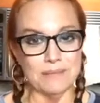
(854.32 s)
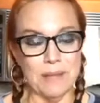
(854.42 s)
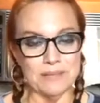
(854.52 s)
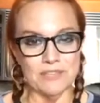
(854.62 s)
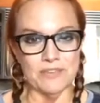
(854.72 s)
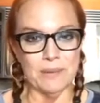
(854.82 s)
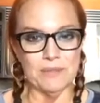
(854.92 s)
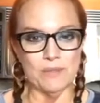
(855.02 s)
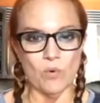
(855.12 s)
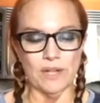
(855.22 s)
I can make myself get
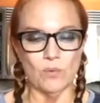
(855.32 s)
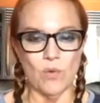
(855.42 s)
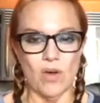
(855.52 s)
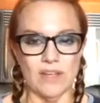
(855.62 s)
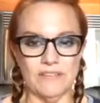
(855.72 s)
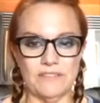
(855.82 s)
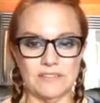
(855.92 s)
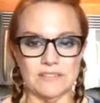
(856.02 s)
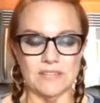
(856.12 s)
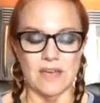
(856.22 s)
up in the morning and walk if
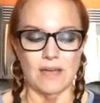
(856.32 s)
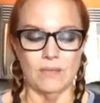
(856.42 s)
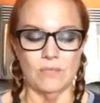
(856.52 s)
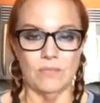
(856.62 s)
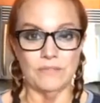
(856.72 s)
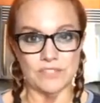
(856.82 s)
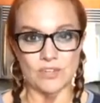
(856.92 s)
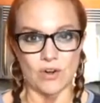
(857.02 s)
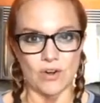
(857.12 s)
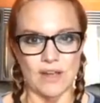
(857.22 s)
it's uh, if
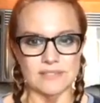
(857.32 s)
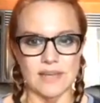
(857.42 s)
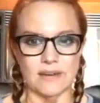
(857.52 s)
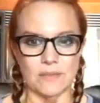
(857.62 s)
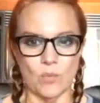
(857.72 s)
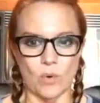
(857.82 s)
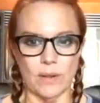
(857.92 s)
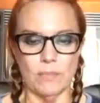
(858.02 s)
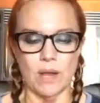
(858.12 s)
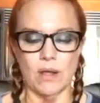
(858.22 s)
it's darker outside in the morning.